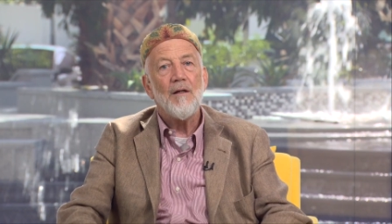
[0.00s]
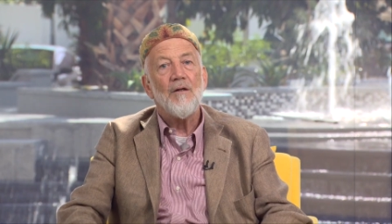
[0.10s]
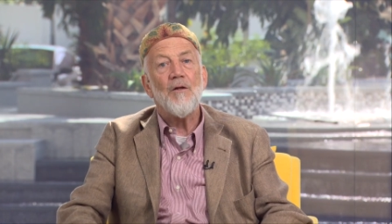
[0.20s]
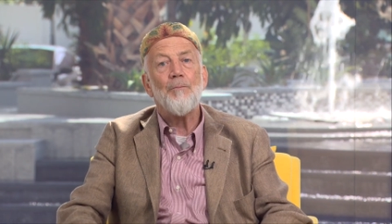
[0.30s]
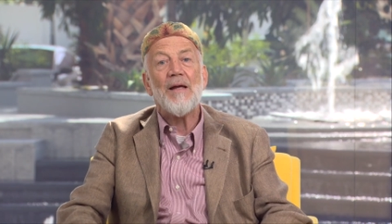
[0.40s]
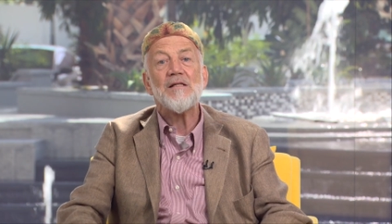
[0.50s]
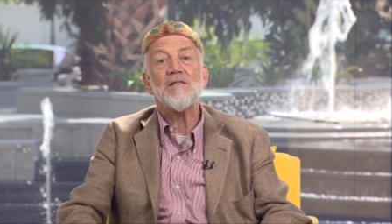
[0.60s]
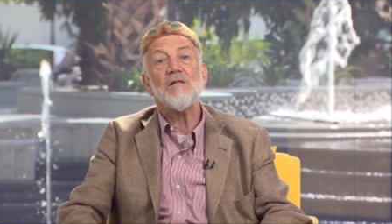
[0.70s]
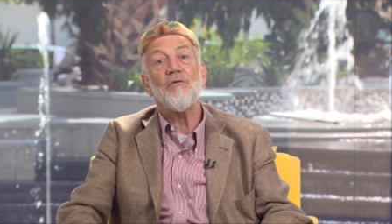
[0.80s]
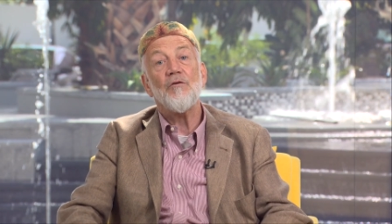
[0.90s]
The
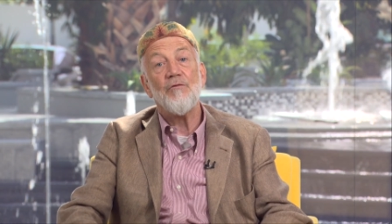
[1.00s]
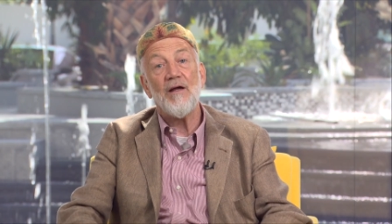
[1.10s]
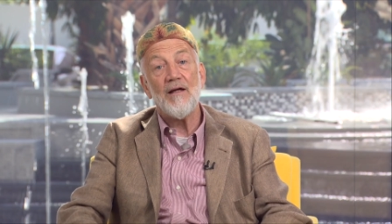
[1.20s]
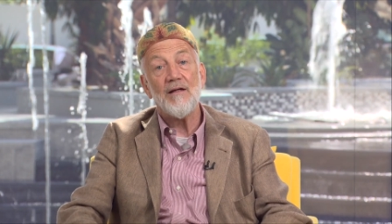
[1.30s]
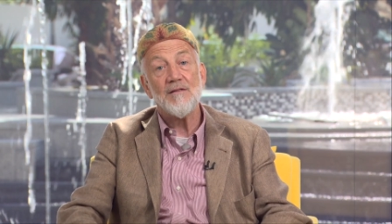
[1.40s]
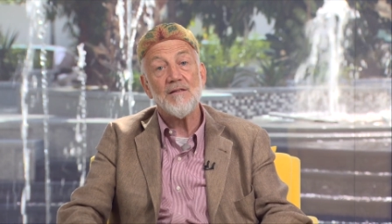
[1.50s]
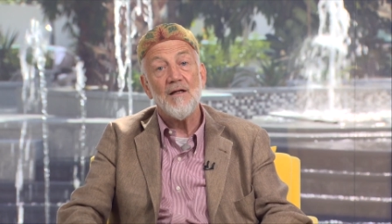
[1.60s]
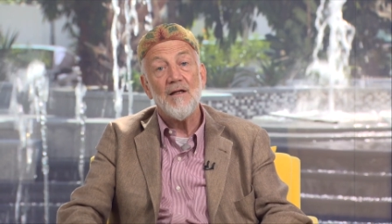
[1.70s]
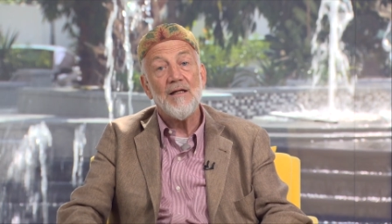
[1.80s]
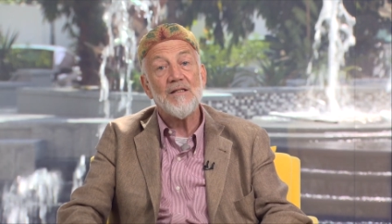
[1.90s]
best of affairs
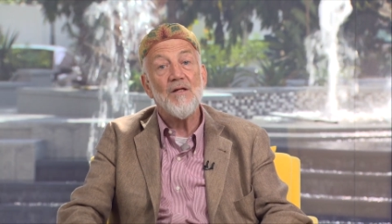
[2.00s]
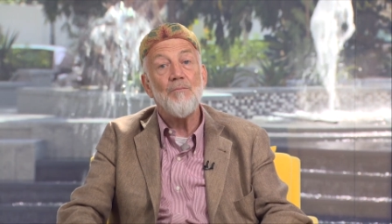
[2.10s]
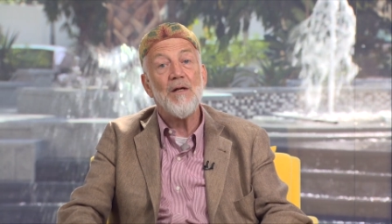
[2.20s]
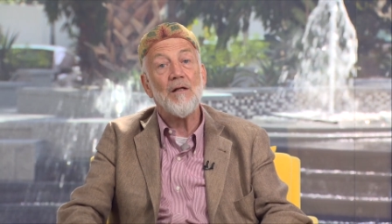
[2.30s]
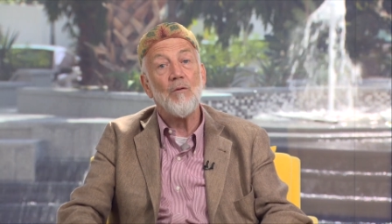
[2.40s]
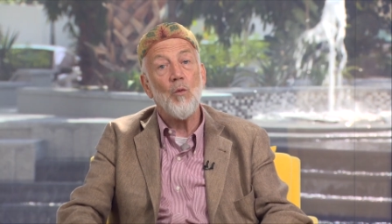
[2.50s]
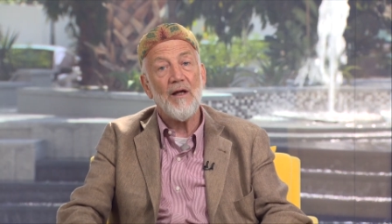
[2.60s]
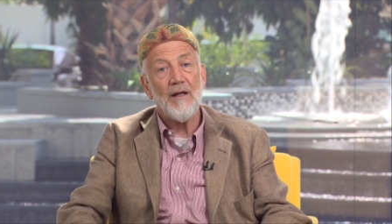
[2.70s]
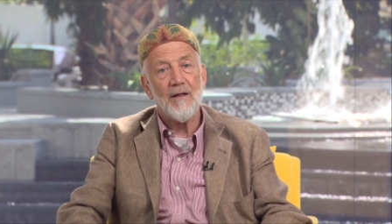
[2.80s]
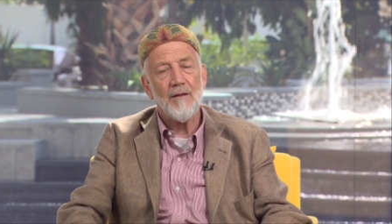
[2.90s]
is the middle
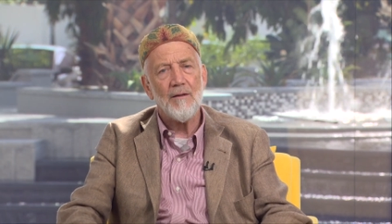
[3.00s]
way.